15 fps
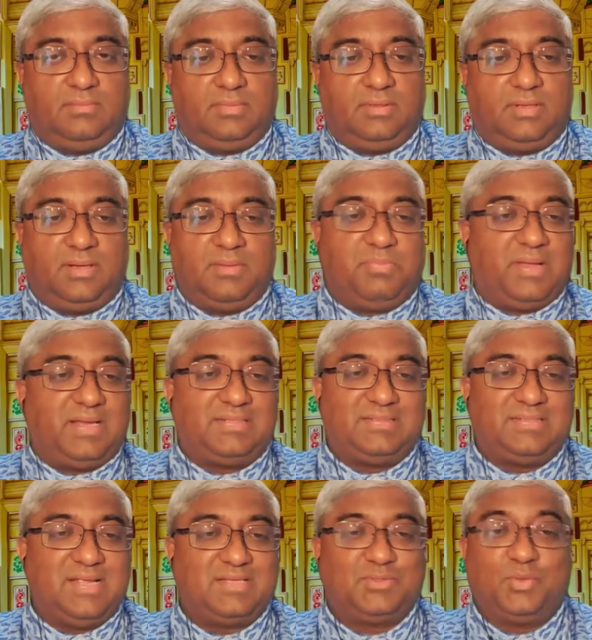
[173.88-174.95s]
in
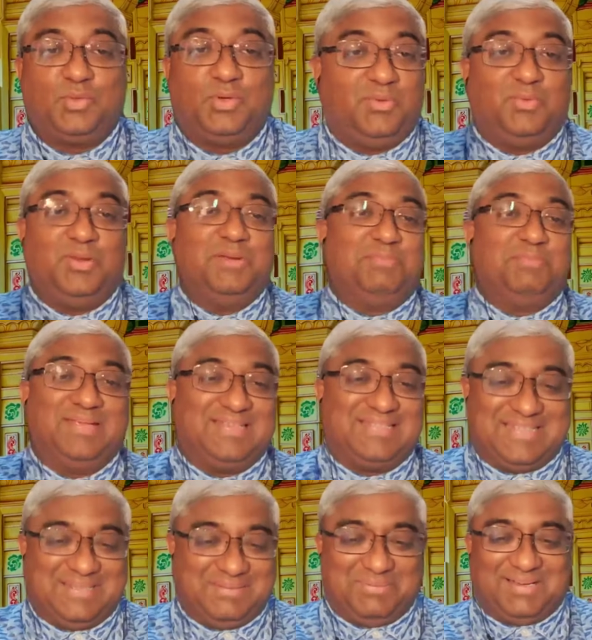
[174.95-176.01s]
comparison, has only one
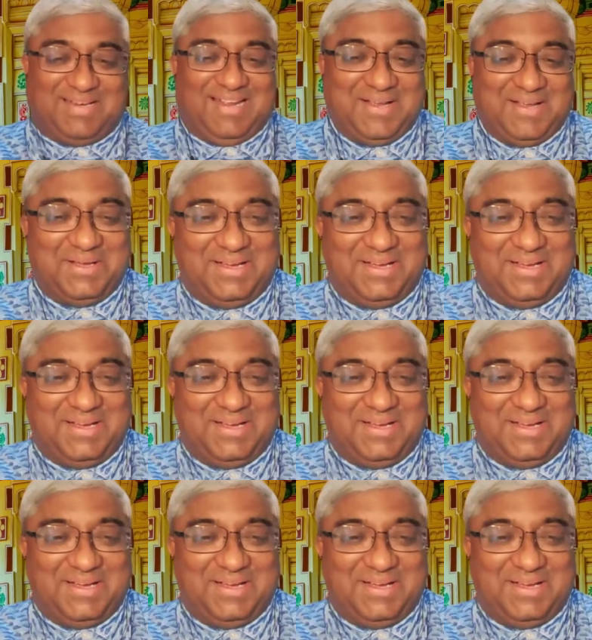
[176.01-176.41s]
PhD, but